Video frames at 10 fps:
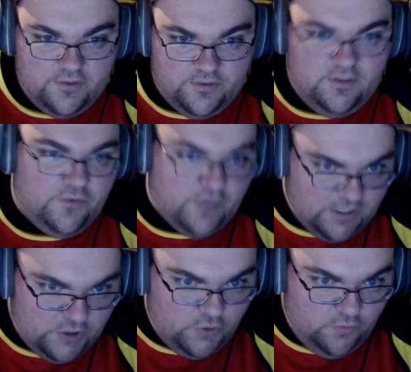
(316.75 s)
and neither
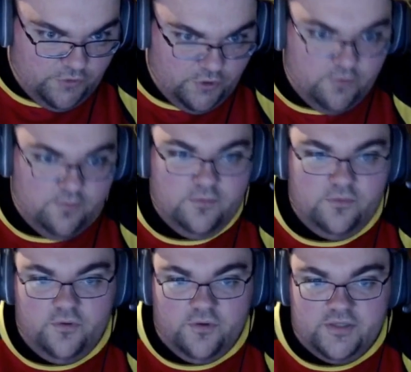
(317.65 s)
can you on your
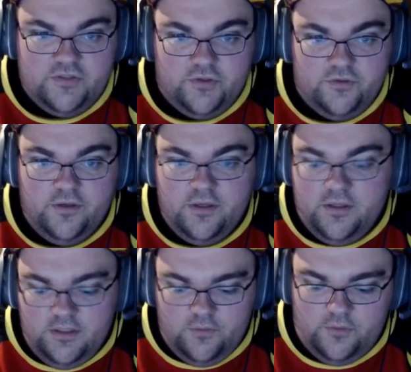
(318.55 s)
next turn,
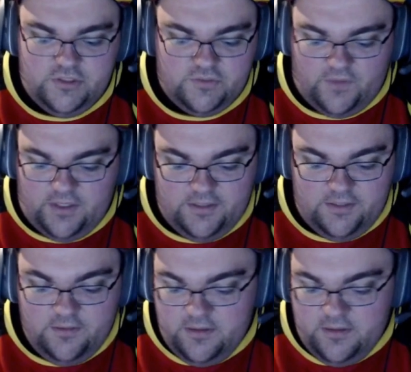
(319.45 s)
which is fine.